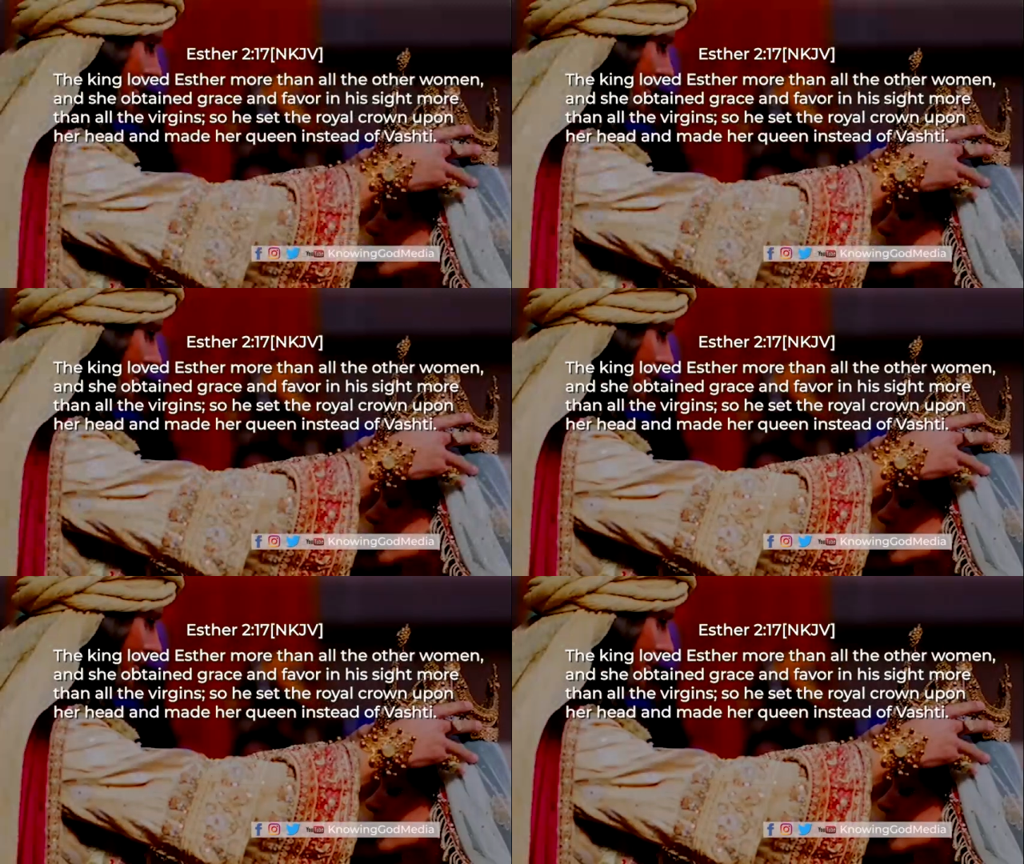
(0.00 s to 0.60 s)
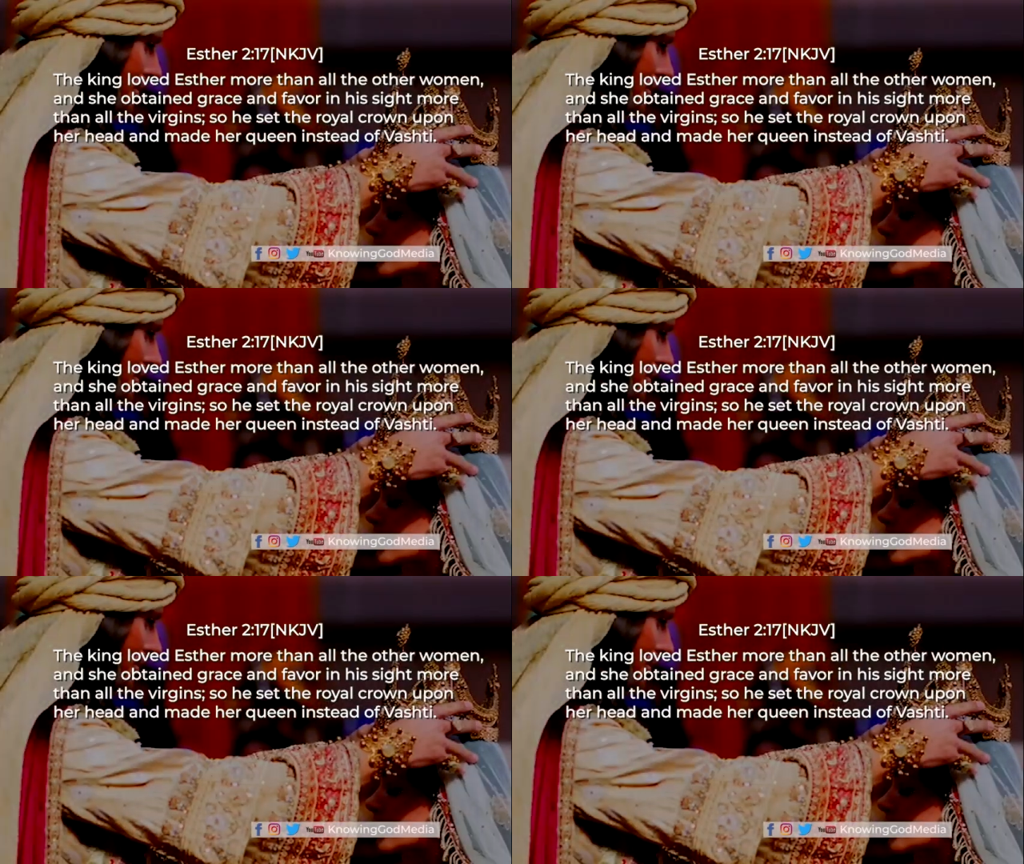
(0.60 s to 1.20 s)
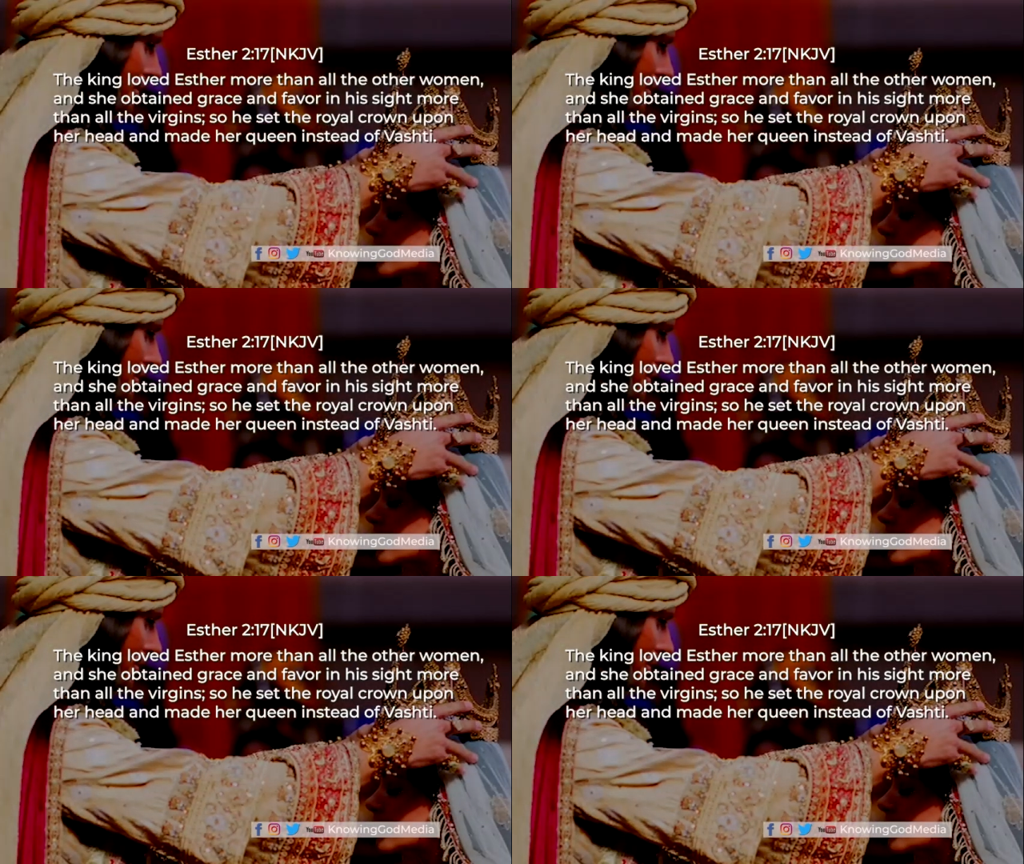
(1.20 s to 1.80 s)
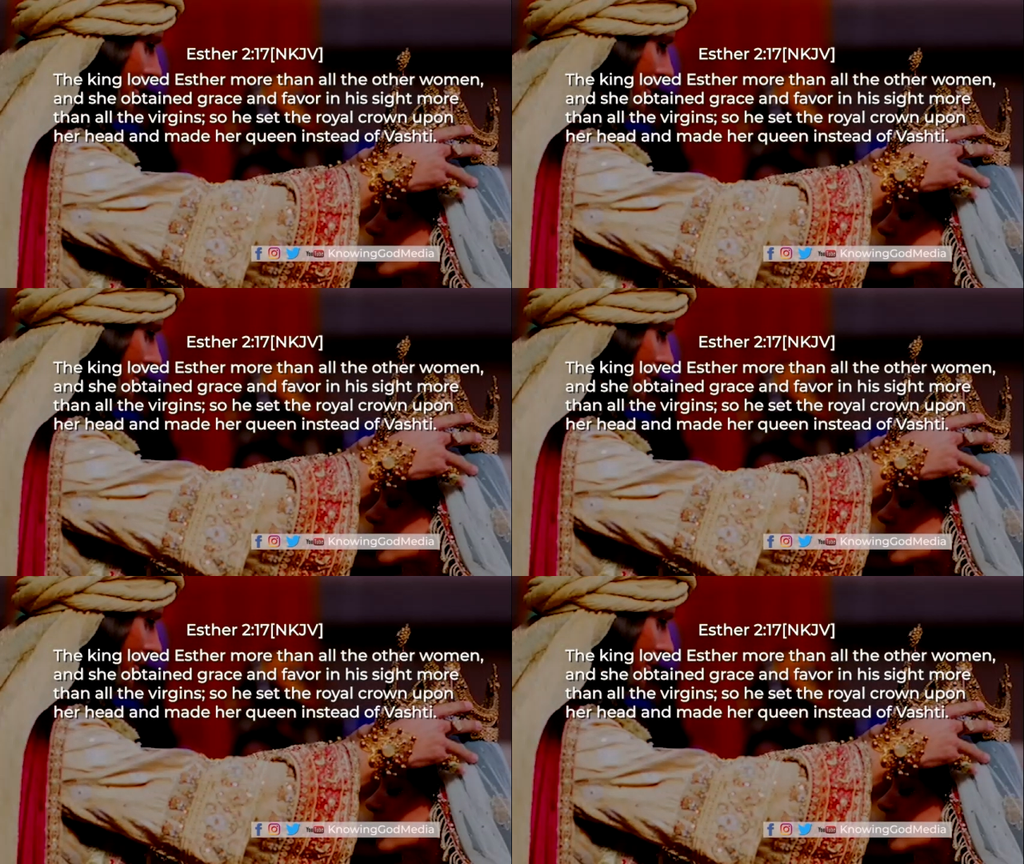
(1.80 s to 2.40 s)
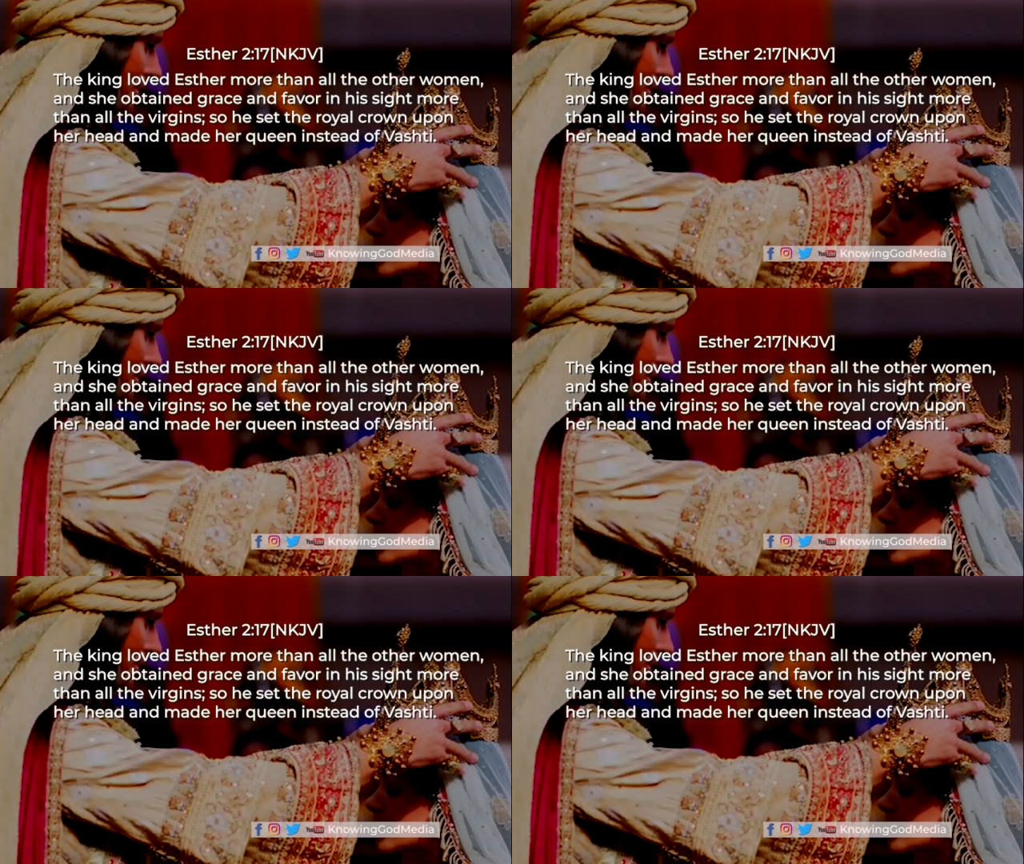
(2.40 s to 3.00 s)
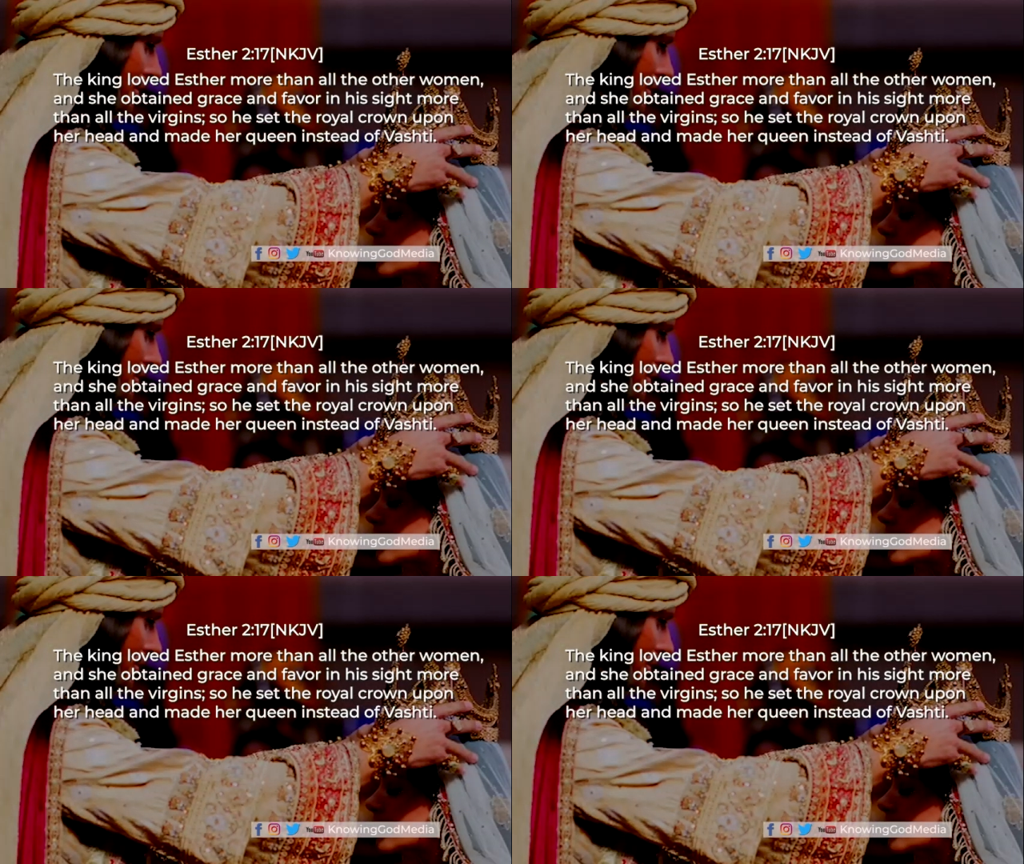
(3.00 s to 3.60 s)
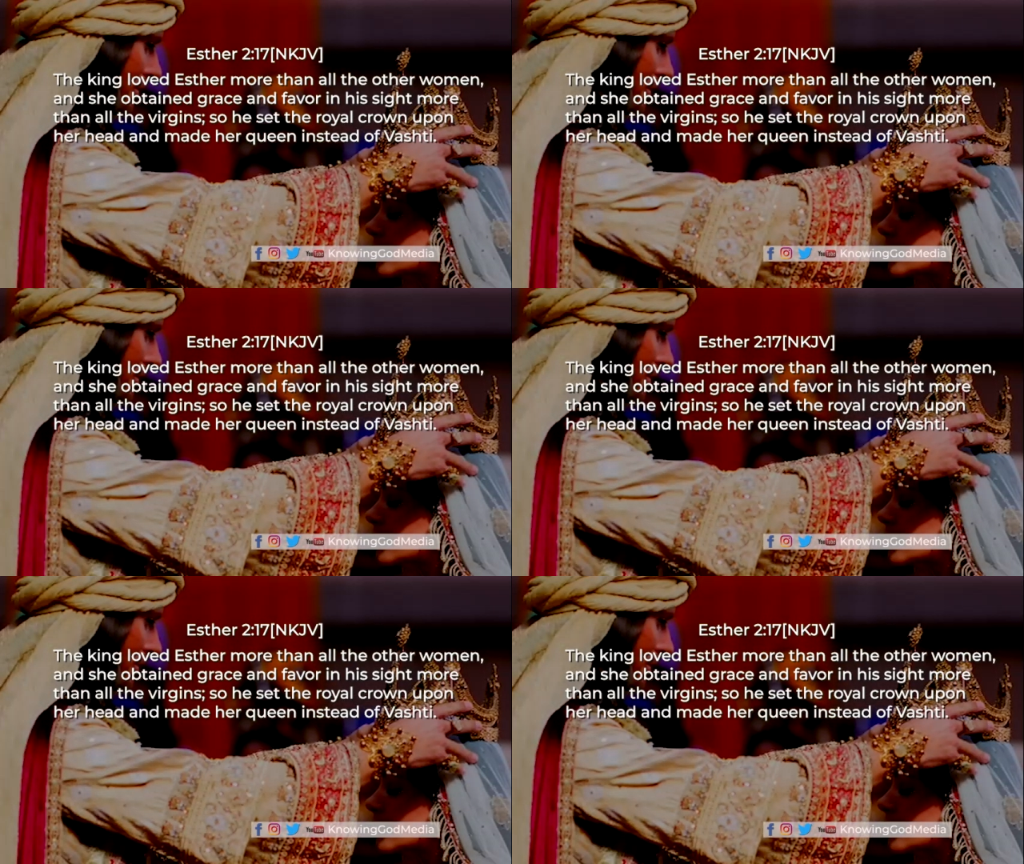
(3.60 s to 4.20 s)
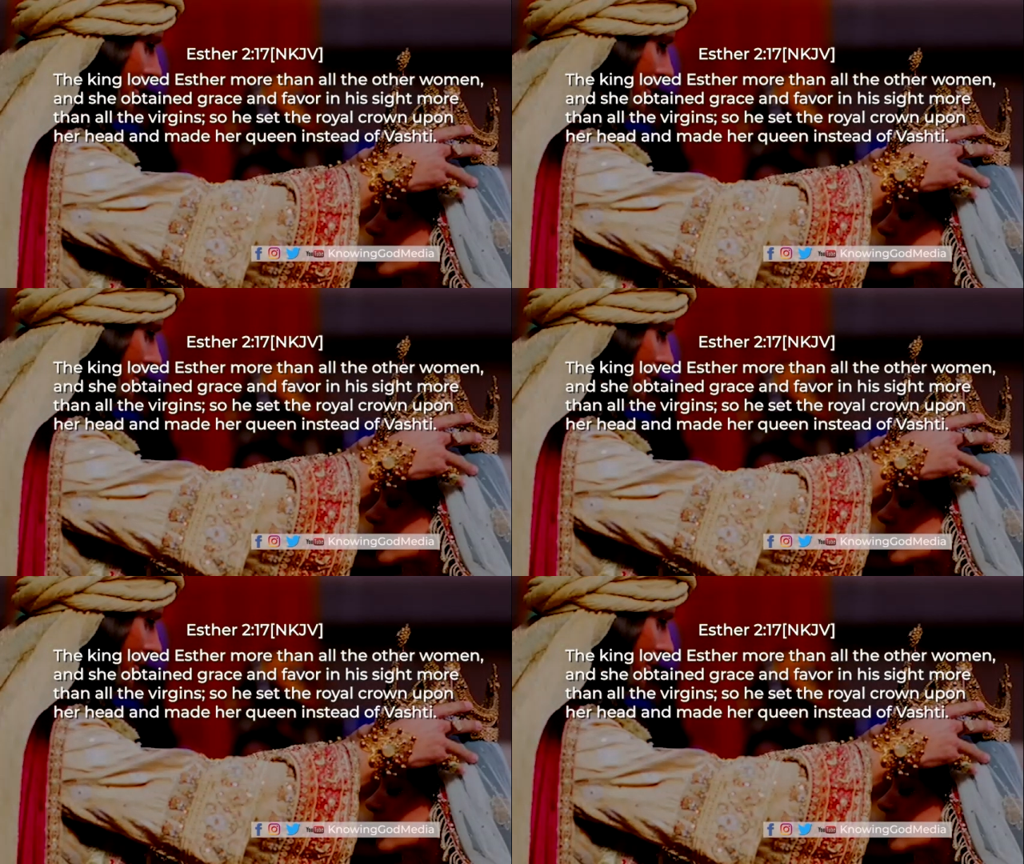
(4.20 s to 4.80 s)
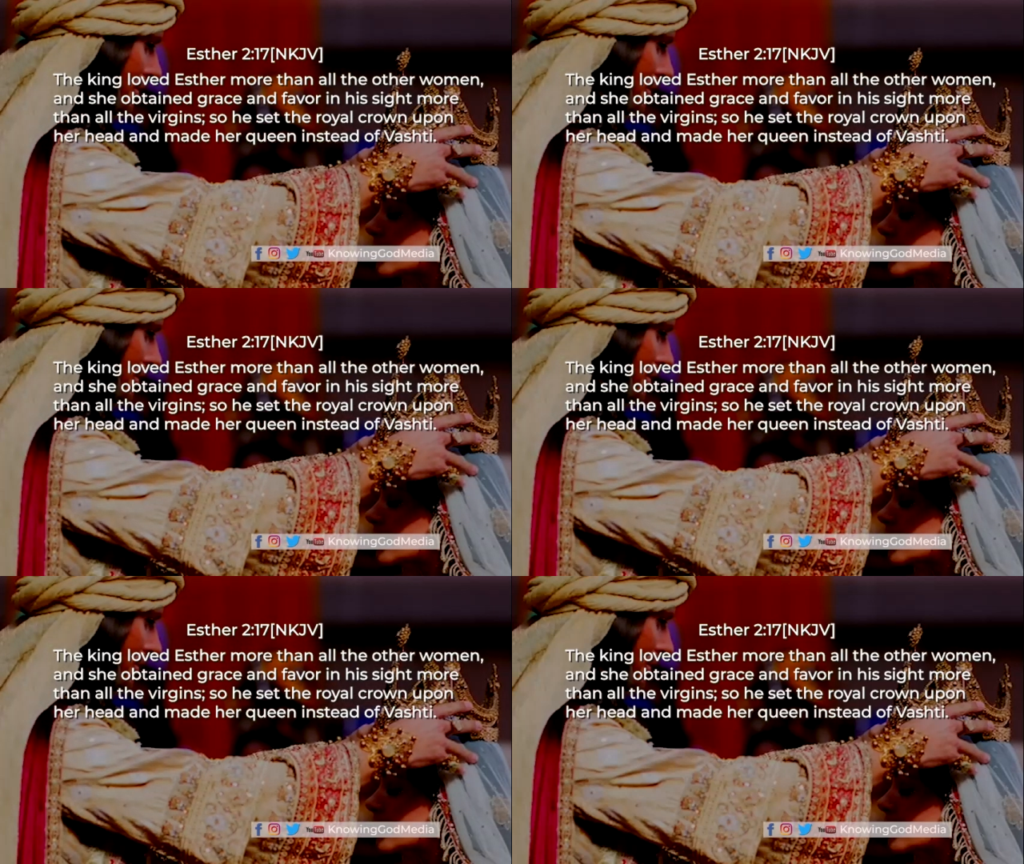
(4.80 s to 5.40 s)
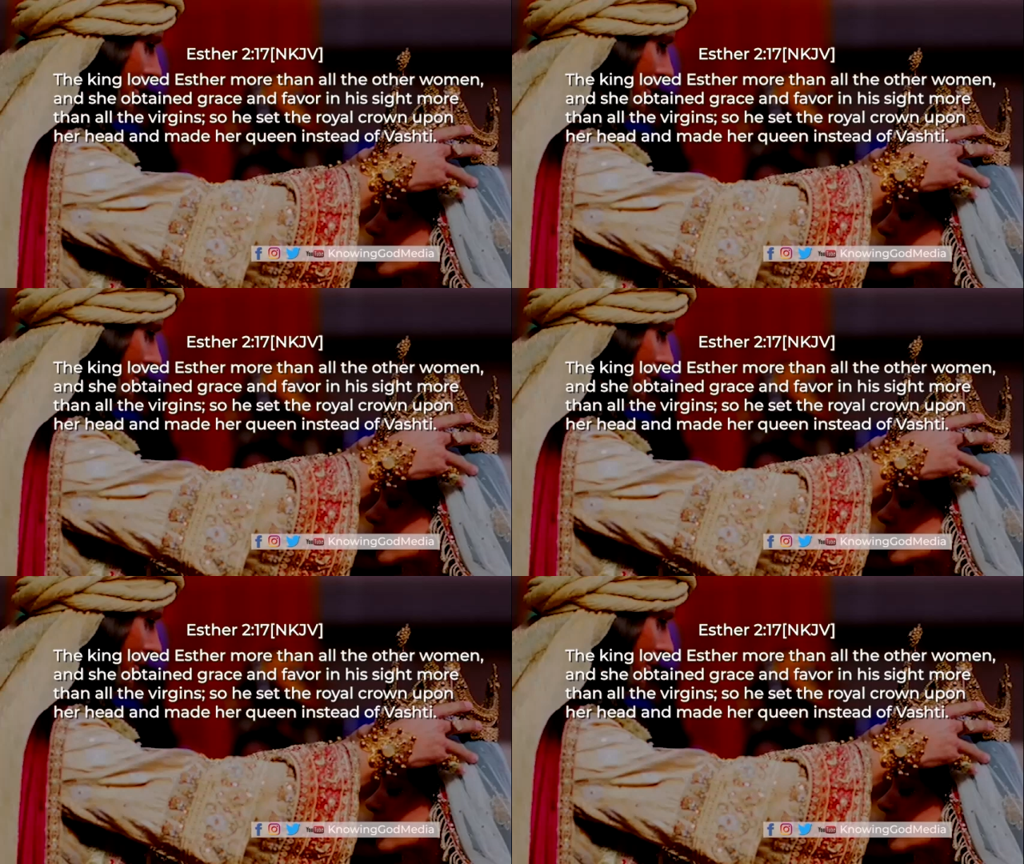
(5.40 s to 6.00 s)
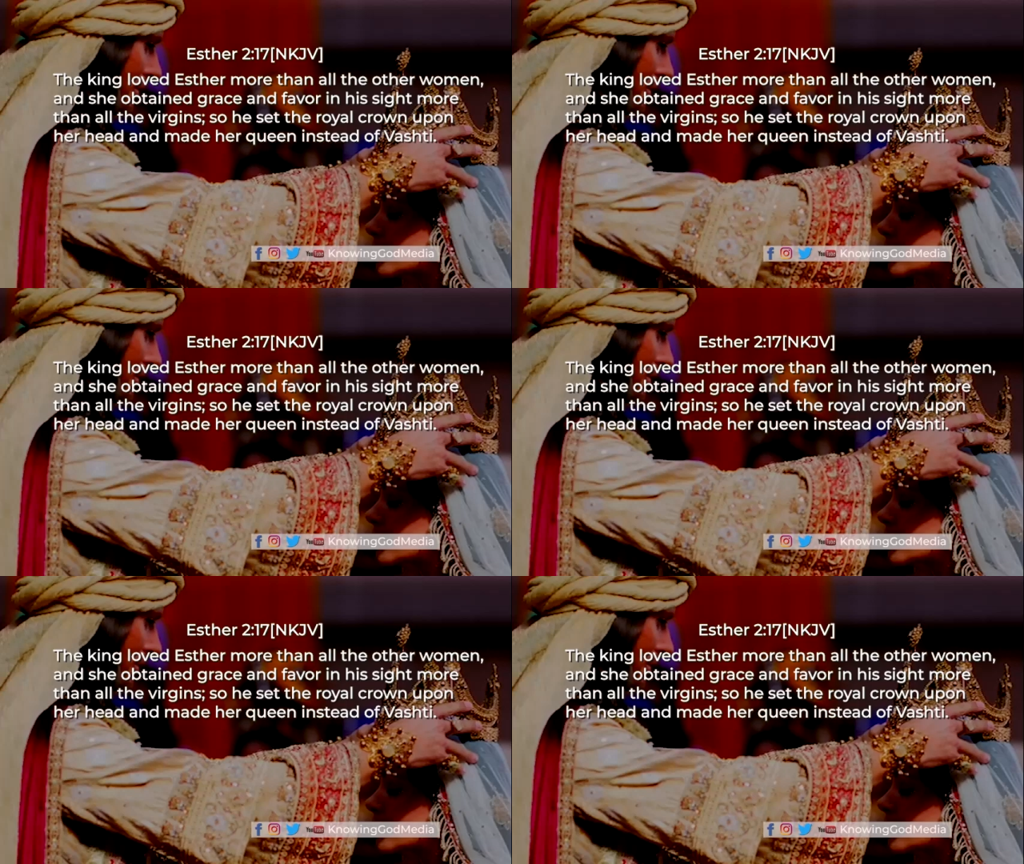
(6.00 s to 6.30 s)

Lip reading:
(no speaker visible)